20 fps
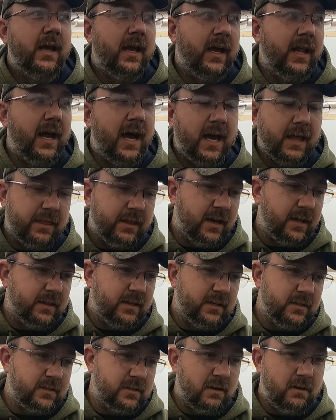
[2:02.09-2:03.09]
And I thought
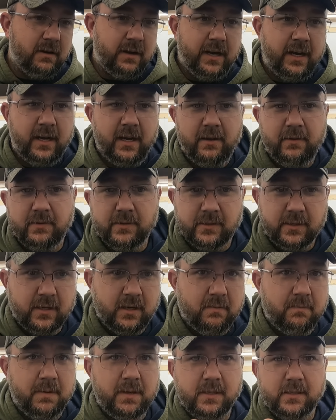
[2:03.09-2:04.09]
this Nardini was
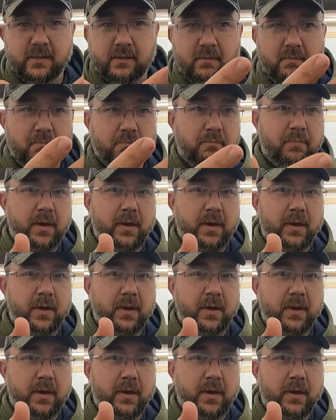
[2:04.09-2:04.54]
going to be some